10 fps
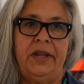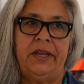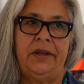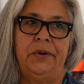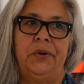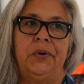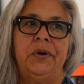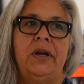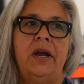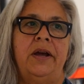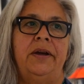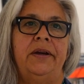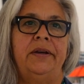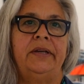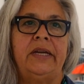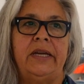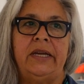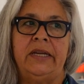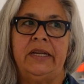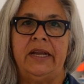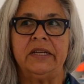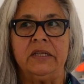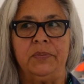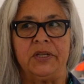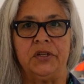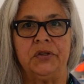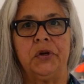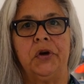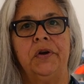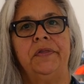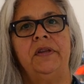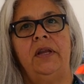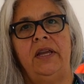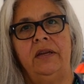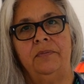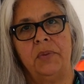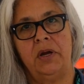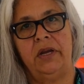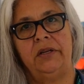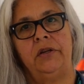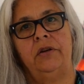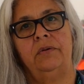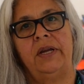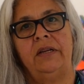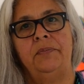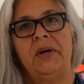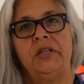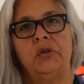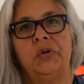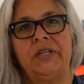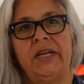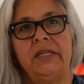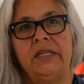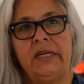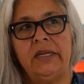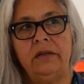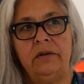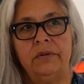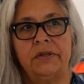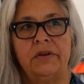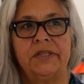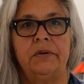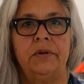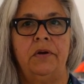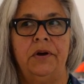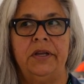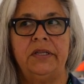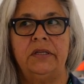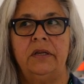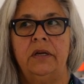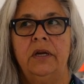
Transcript: here uh, in an exhibition called The Naked Mind, curated by Georgianne Dean, who is also an artist.